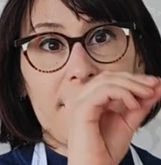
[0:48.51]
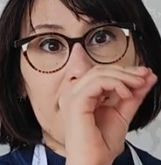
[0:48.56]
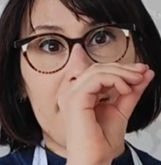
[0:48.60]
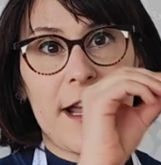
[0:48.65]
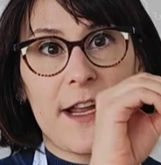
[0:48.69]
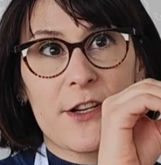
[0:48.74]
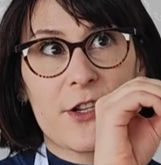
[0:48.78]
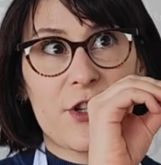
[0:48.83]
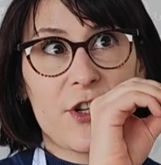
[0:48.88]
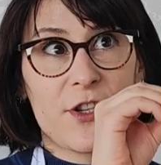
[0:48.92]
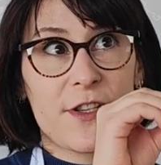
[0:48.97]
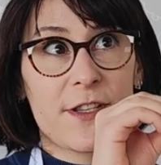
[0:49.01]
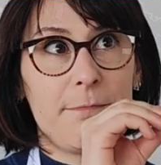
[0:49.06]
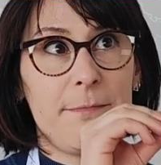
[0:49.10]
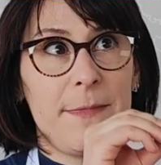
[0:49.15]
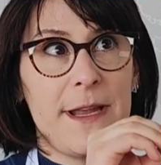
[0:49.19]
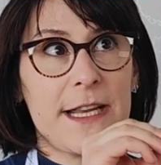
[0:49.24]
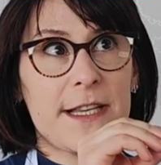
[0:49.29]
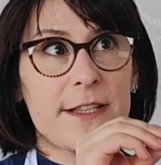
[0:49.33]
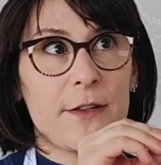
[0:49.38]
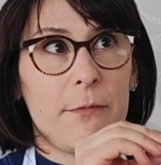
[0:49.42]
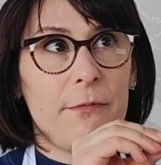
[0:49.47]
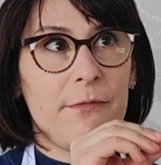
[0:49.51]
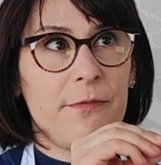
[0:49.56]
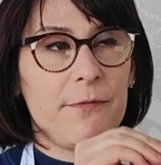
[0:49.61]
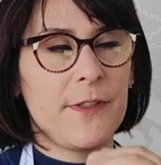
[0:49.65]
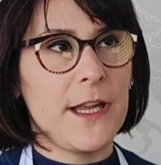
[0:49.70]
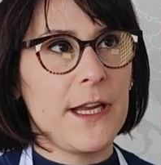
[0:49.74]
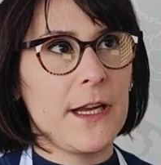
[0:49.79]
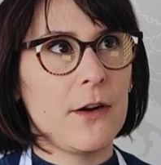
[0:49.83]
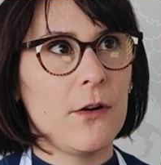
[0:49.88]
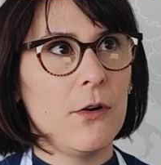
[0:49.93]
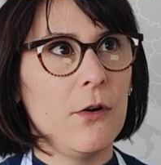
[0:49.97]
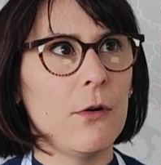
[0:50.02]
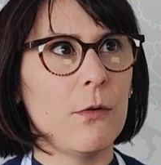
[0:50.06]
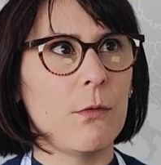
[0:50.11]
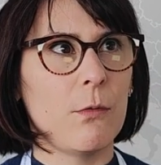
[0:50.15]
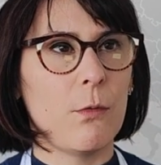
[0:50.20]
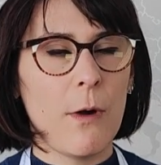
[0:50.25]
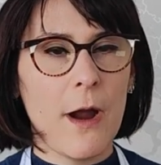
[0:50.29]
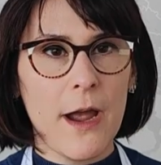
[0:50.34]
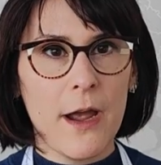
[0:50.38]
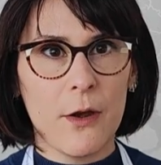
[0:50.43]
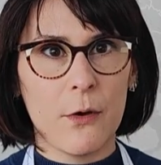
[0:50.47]
that just makes them think,
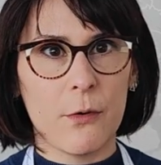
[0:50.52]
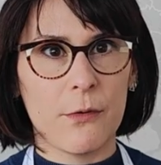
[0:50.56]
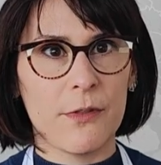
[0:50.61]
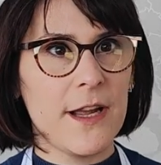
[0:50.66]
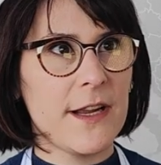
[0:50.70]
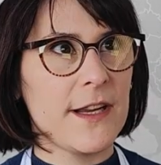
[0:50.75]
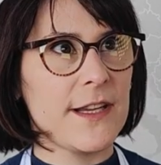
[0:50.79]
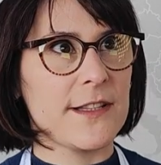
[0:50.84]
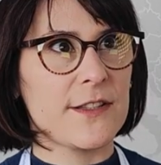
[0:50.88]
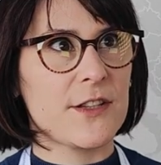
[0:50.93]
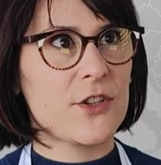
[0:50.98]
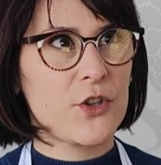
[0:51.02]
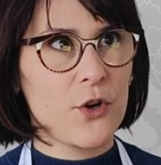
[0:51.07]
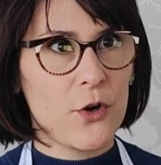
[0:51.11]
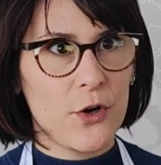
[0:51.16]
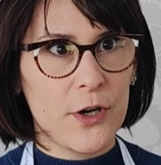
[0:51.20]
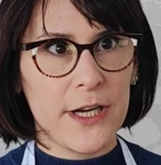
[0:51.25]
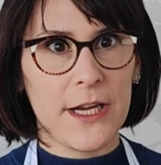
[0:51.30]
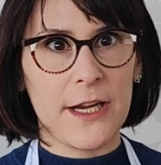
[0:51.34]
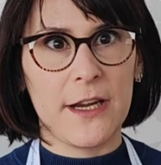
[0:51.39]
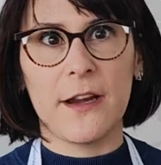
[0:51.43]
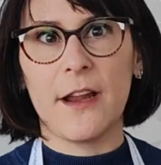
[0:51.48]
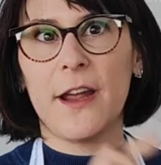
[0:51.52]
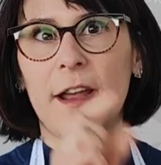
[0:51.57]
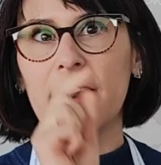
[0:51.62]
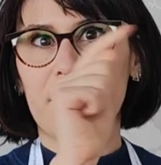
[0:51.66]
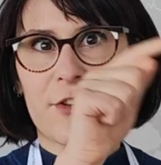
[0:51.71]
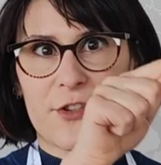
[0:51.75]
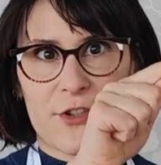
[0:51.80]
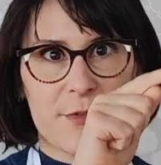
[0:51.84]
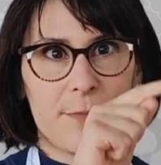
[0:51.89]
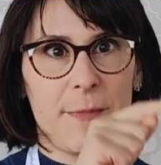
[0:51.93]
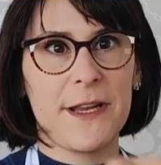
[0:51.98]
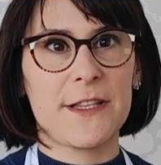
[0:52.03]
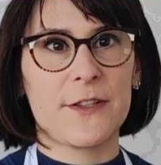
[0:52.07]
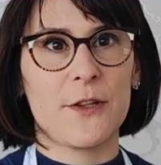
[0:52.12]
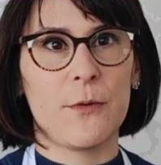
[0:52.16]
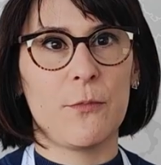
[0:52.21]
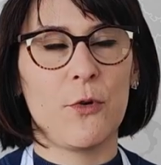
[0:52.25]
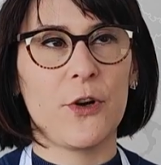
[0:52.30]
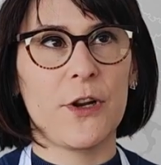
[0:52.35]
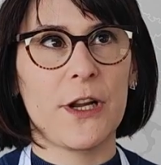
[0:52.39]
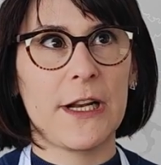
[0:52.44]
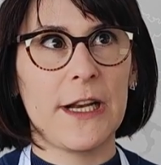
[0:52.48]
oh wow, that is shocking, and just makes
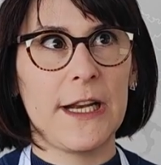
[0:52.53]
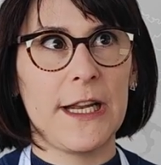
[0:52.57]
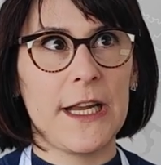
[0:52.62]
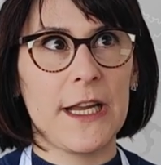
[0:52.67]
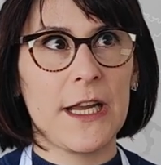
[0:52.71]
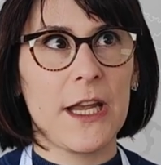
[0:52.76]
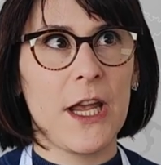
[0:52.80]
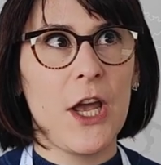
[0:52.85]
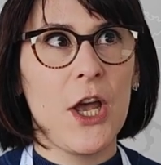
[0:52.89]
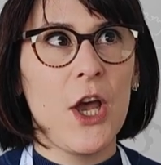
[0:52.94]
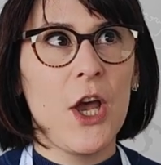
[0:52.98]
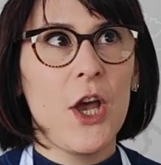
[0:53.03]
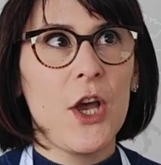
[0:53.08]
them want to click.